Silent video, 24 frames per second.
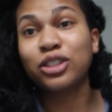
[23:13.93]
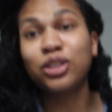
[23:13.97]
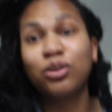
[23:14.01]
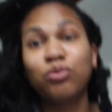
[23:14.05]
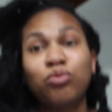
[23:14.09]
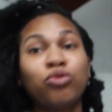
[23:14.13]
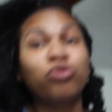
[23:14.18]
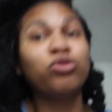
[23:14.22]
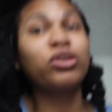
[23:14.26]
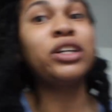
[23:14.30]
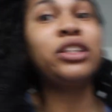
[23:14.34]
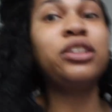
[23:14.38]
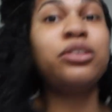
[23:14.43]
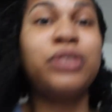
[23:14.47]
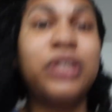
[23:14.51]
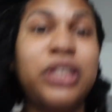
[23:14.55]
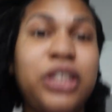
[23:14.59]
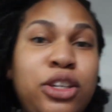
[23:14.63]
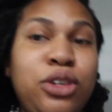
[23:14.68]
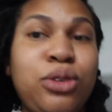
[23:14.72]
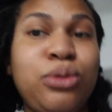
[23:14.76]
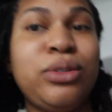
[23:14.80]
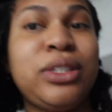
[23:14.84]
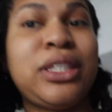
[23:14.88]
some really,
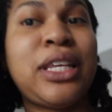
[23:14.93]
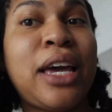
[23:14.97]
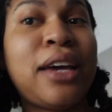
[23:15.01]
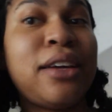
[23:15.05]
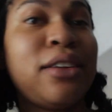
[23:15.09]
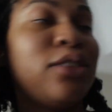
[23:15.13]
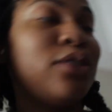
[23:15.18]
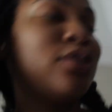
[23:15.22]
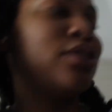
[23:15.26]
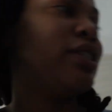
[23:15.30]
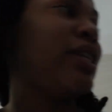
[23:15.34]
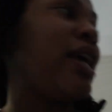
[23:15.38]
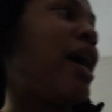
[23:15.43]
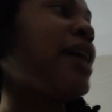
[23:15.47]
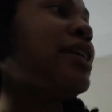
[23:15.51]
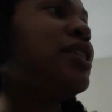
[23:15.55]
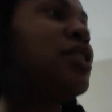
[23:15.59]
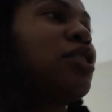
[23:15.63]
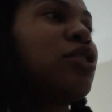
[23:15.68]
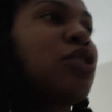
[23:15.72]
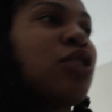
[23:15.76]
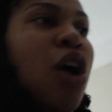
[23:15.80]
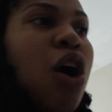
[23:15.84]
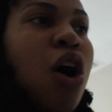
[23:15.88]
really cute sandals.
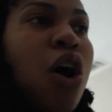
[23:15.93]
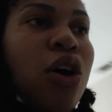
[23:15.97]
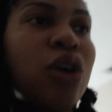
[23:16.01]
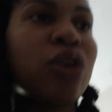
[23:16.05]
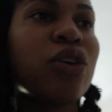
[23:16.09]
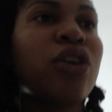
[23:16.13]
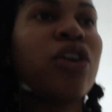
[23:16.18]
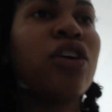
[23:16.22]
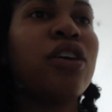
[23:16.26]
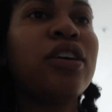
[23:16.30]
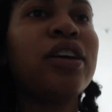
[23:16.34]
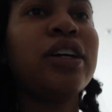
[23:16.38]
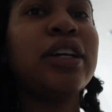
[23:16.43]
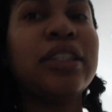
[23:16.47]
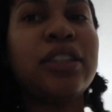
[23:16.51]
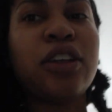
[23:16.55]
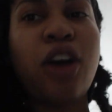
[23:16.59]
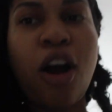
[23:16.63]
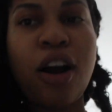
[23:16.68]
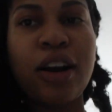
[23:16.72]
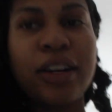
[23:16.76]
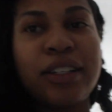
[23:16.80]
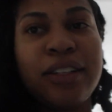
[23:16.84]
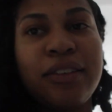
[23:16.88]
As a tall girl, it's
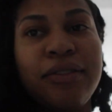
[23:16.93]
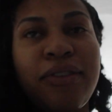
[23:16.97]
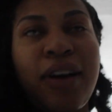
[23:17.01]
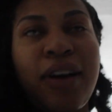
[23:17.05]
hard to